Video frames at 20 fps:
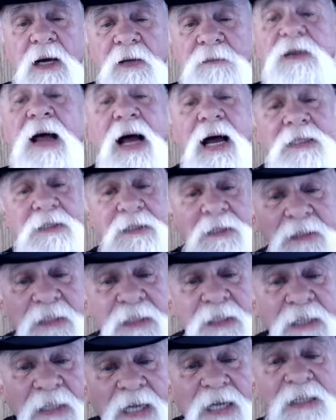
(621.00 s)
I see
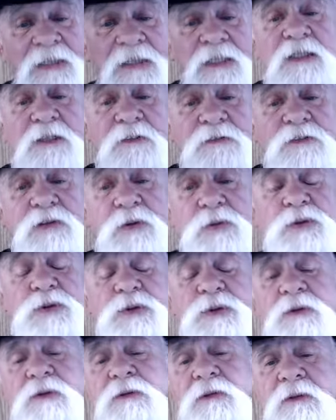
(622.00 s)
things in the
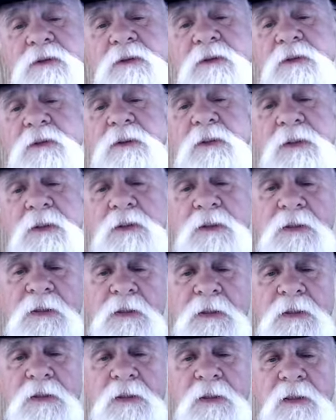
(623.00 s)
future.
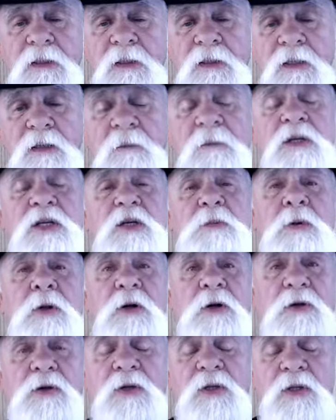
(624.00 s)
Let me just
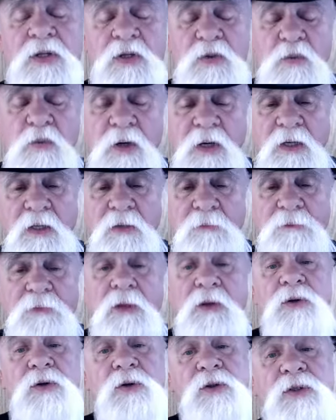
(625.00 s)
put it to you this way.
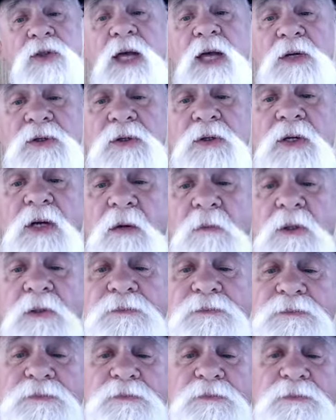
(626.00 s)
Good things are coming.
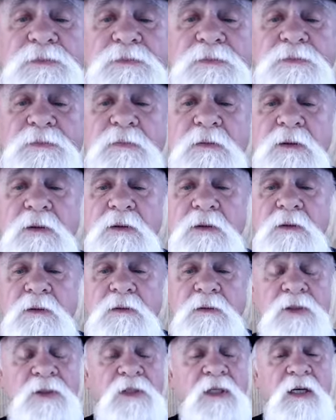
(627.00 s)

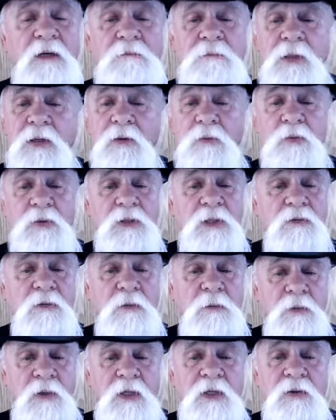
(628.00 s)
Just got to bear with
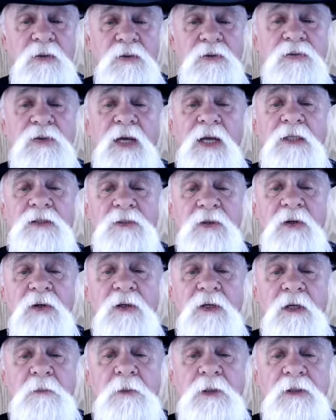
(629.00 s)
everybody. Good things are
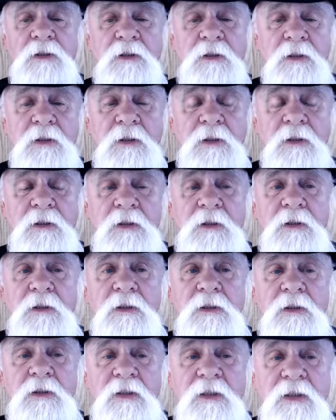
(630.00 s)
coming.
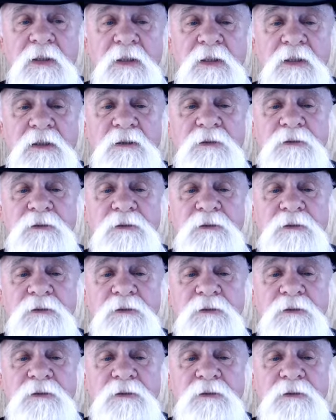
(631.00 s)
Uh,